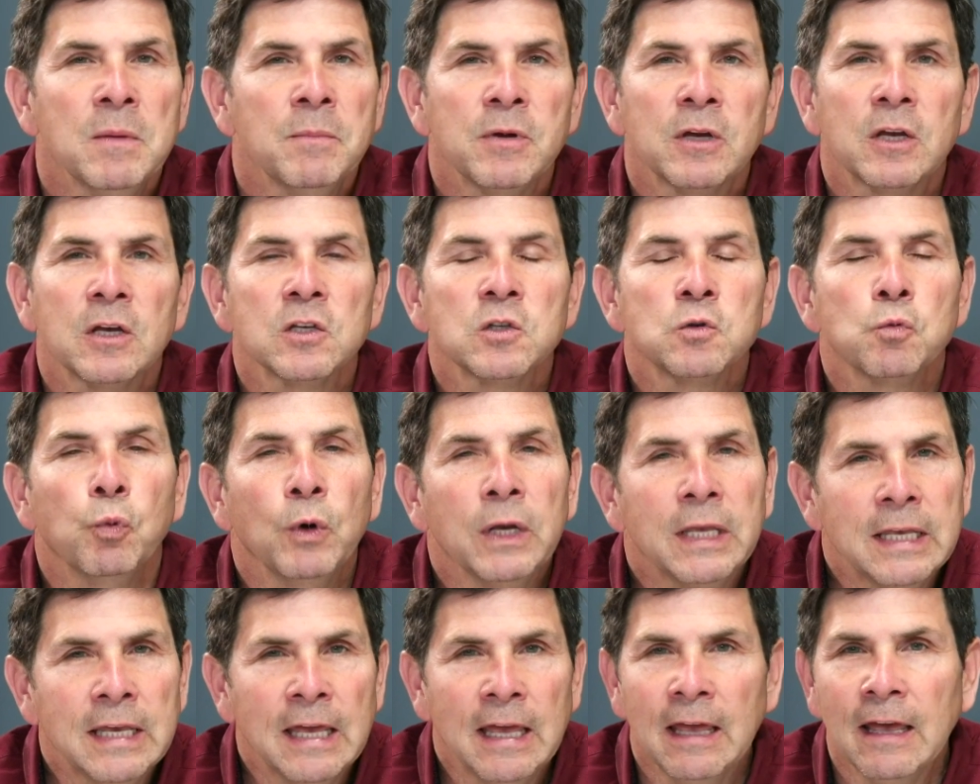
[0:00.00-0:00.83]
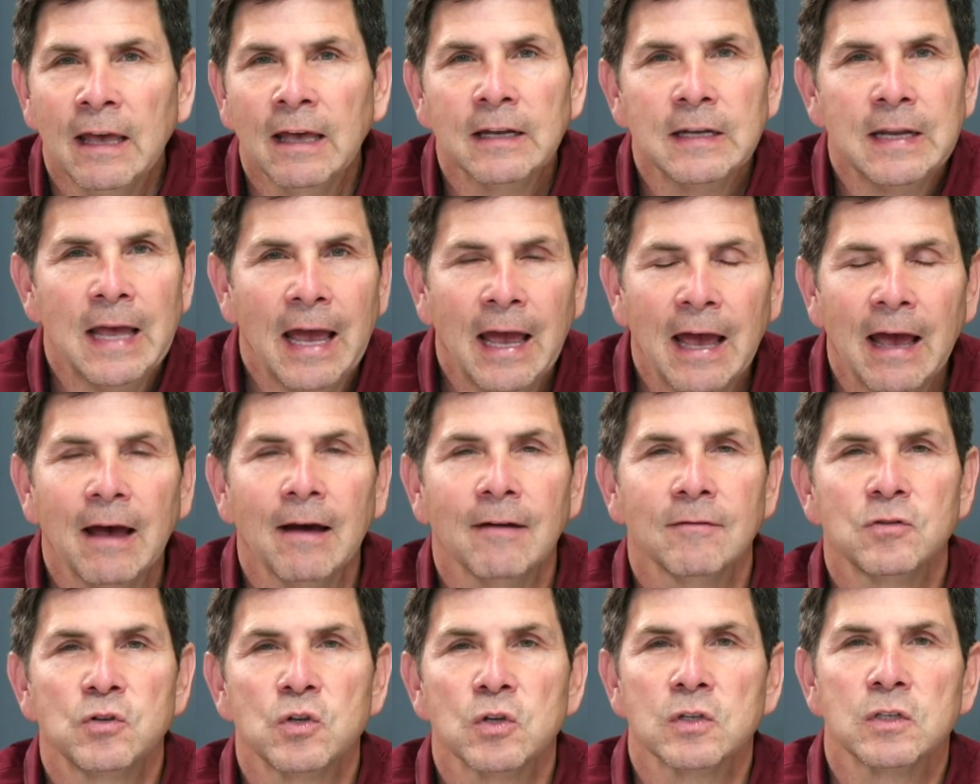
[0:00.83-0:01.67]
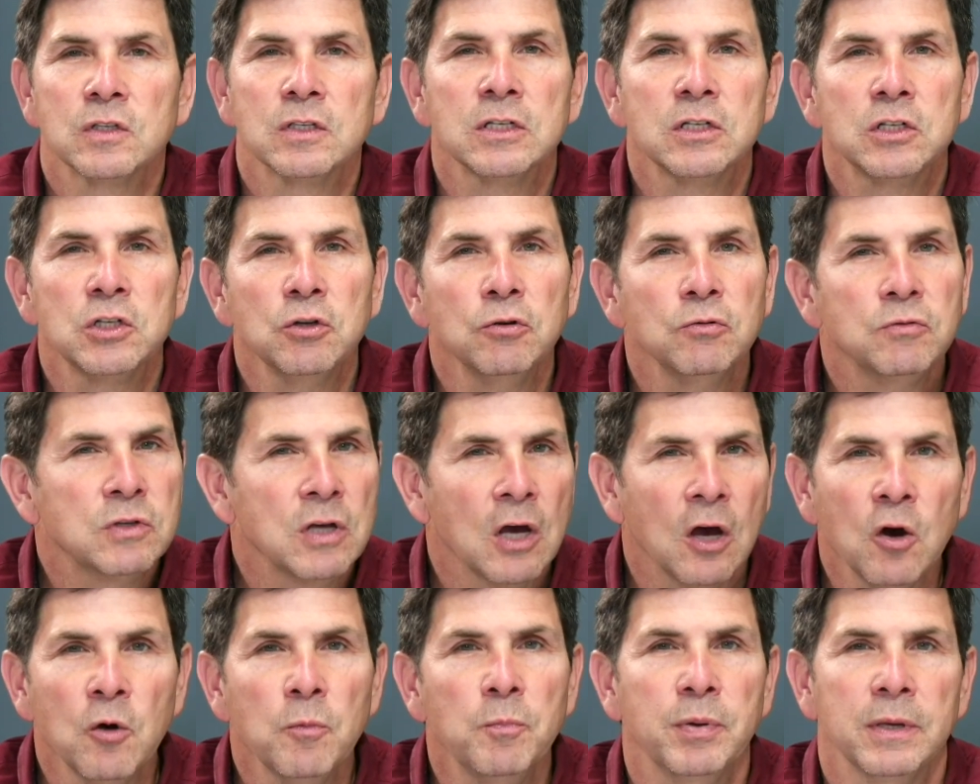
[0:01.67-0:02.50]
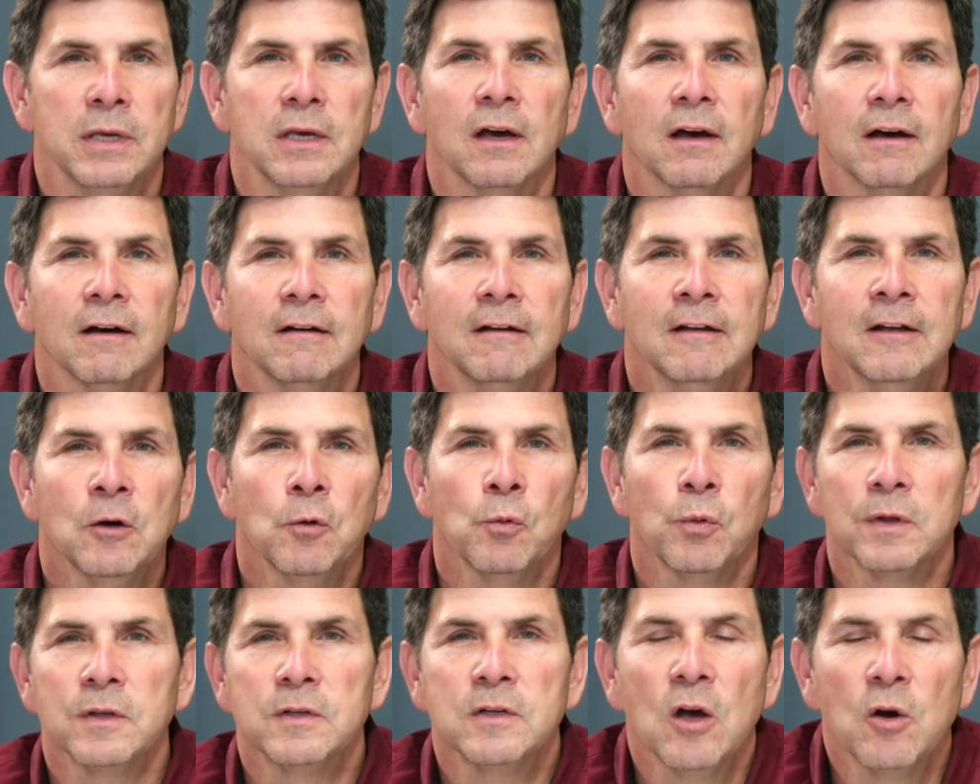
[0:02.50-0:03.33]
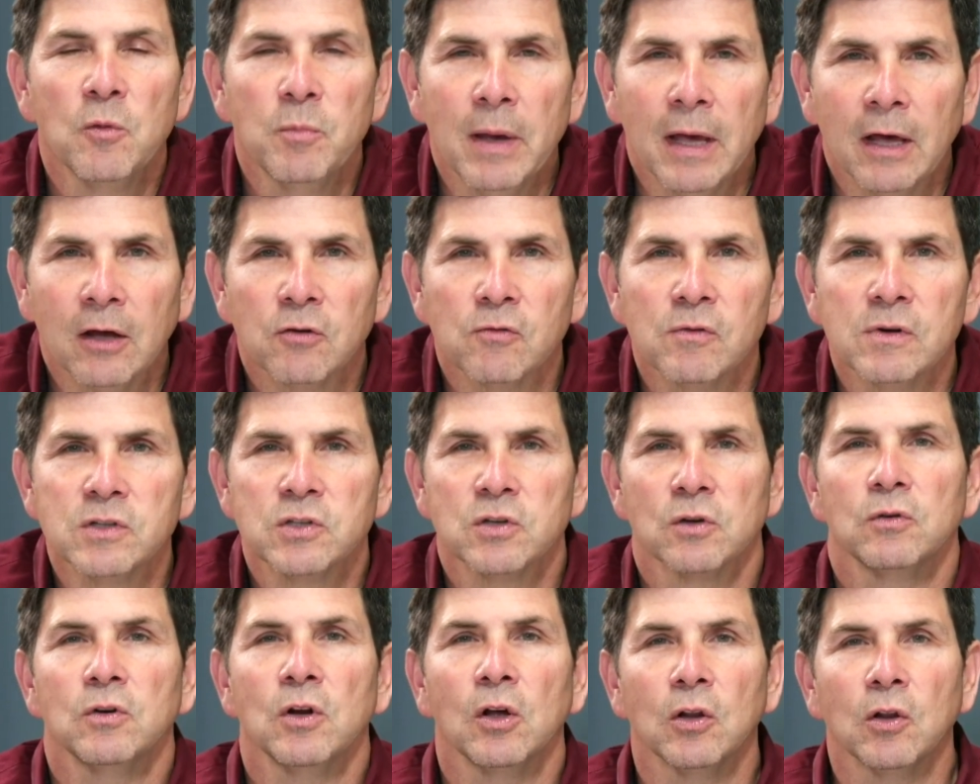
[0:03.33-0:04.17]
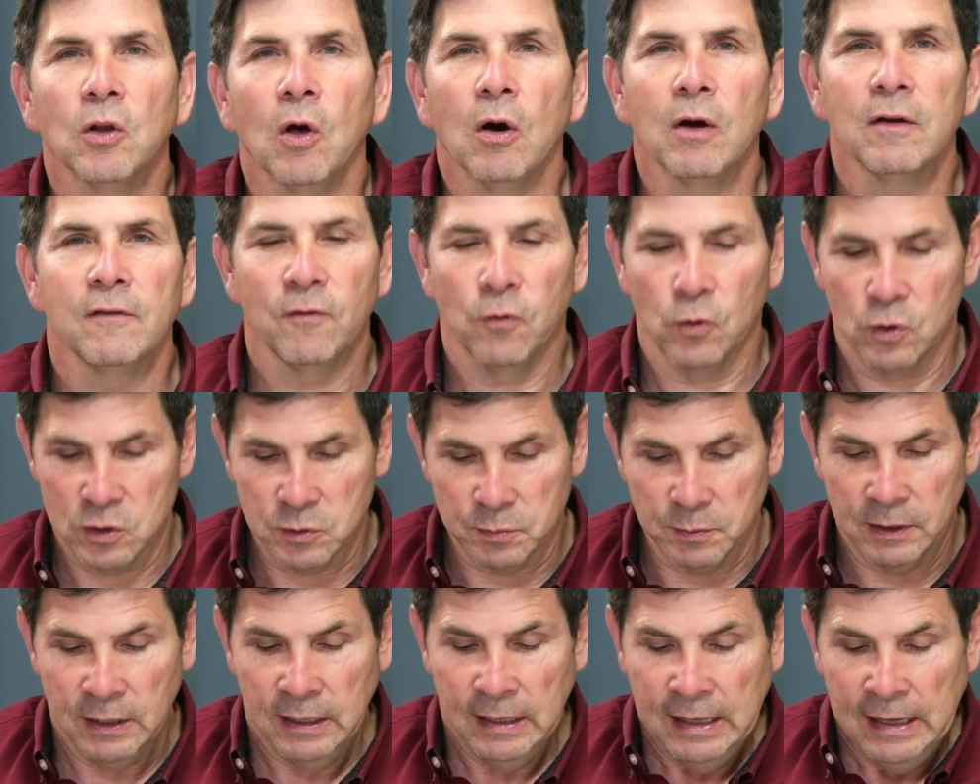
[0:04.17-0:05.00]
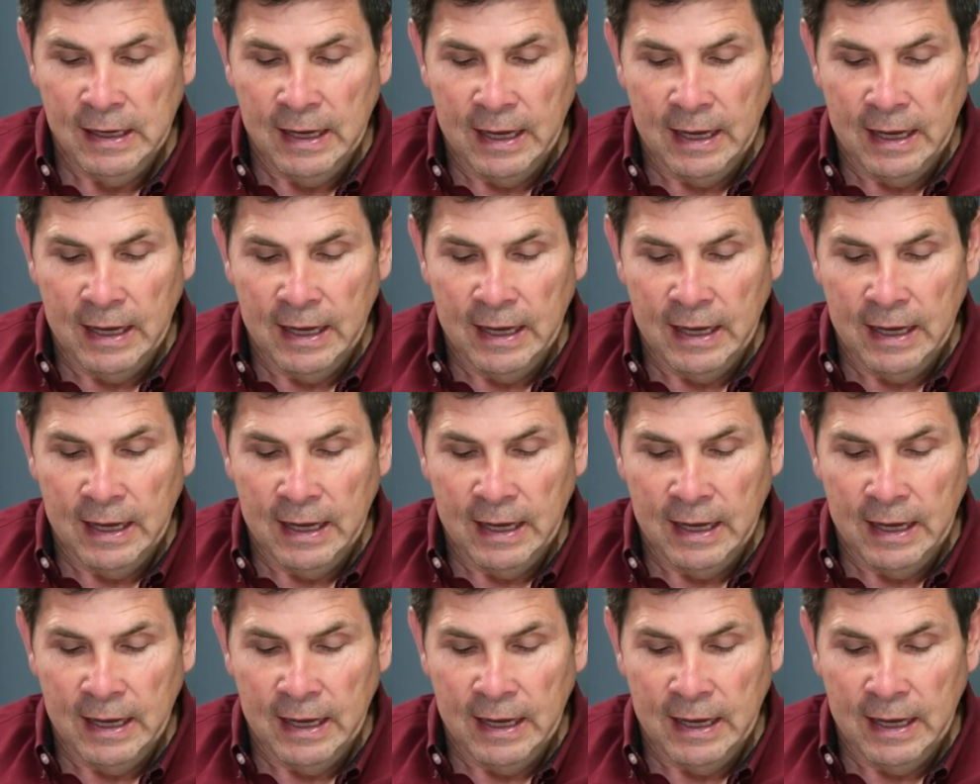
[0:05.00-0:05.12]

because we can't have just this utopia with no boundaries or no law enforcement.